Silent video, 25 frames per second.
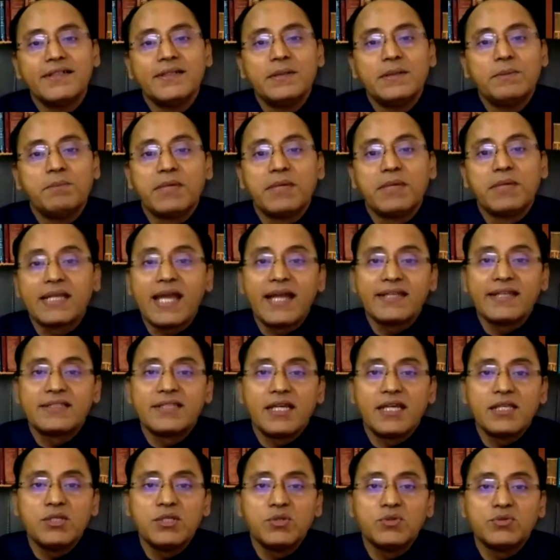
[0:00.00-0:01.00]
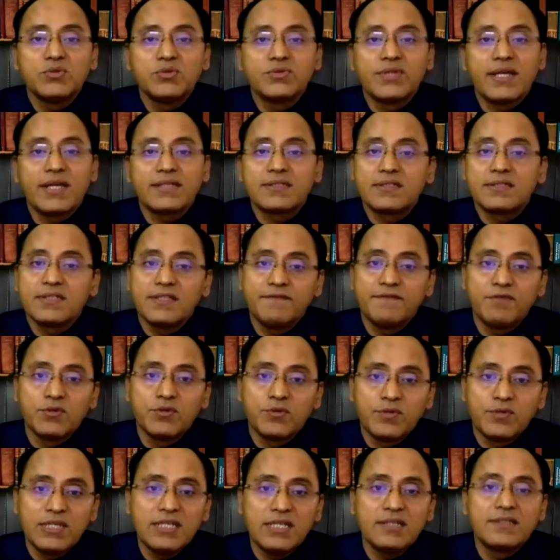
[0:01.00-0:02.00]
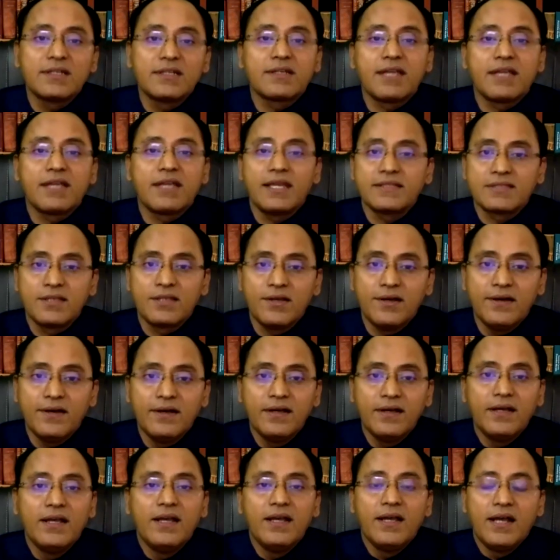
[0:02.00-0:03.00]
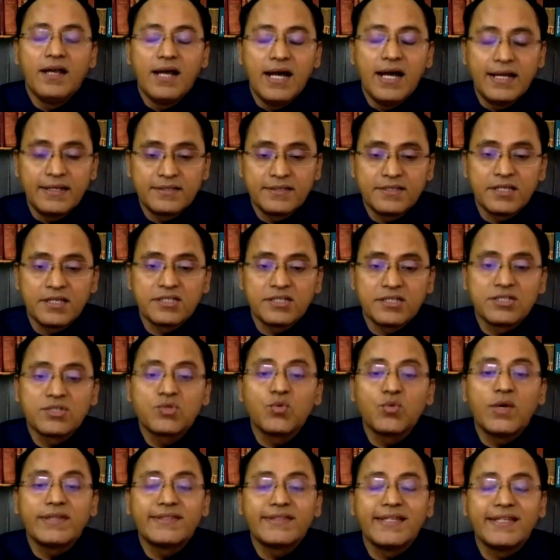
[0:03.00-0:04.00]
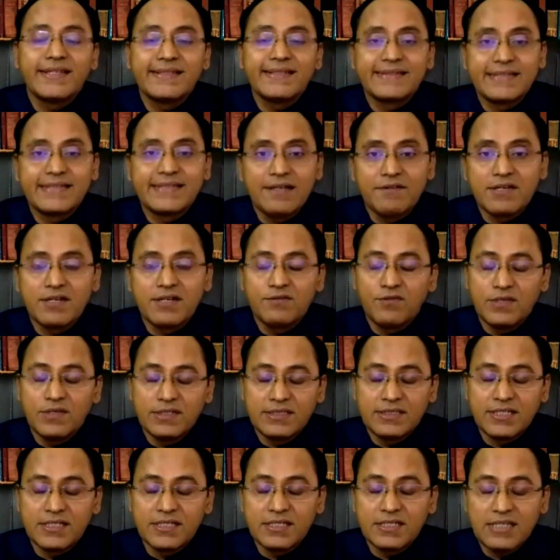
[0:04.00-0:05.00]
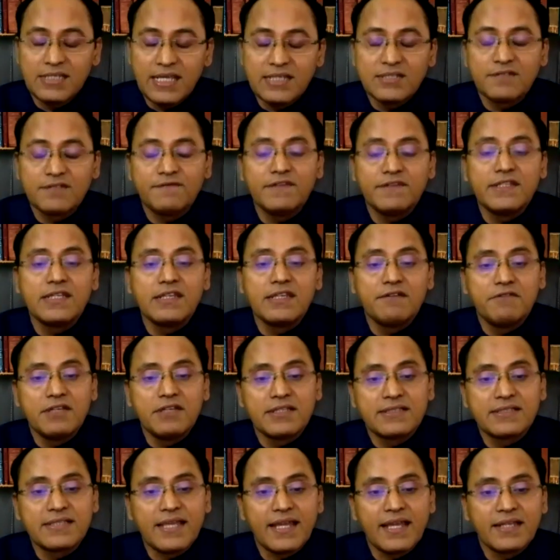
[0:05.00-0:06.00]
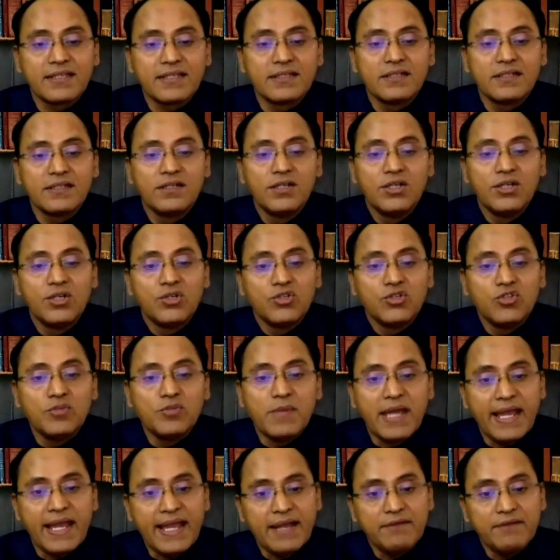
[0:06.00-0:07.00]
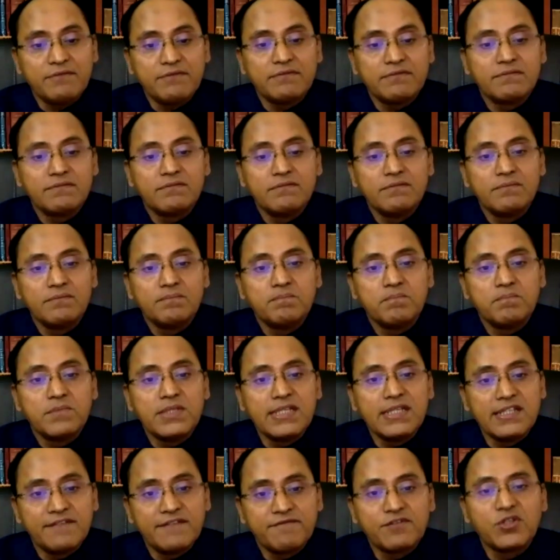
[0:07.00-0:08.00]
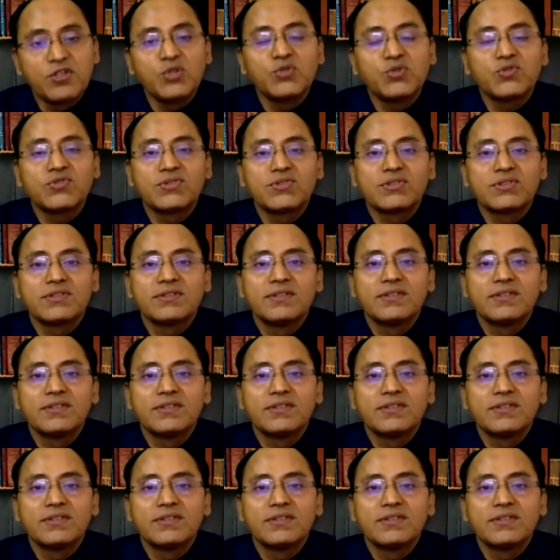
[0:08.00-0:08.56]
But I tell you that if you read the case law under sections 137 and 138 of Mineral Evidence Act, you may have enough clues.